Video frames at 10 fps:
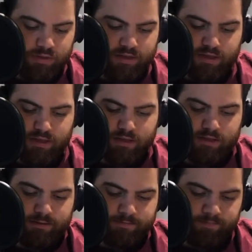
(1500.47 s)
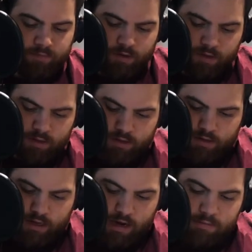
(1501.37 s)
with the
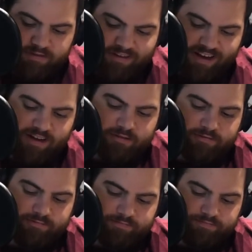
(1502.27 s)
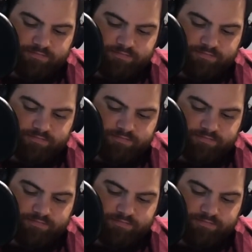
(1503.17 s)
I'm a fan of.